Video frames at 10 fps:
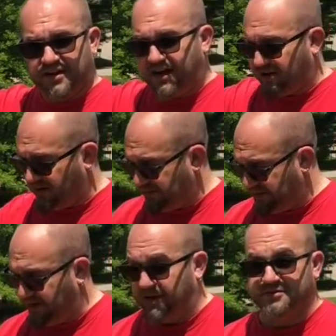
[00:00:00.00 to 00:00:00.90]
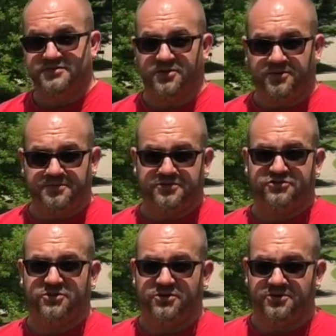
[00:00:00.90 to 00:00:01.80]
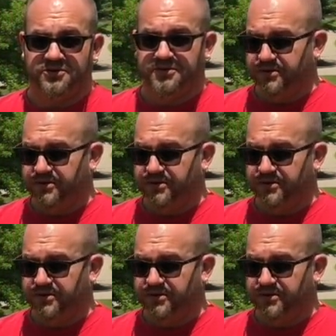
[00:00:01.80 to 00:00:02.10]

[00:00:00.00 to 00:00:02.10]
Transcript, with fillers: collar up and down. So I'm going to show you.